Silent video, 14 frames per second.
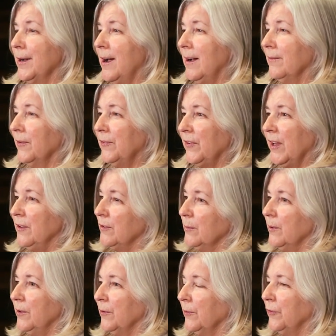conversation
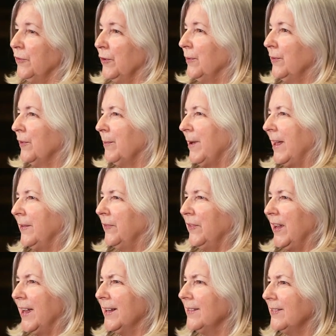with your students about
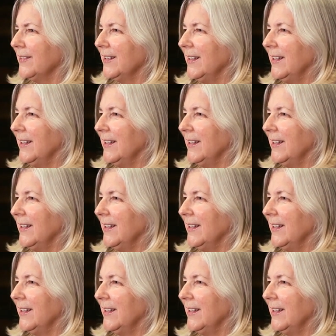sex?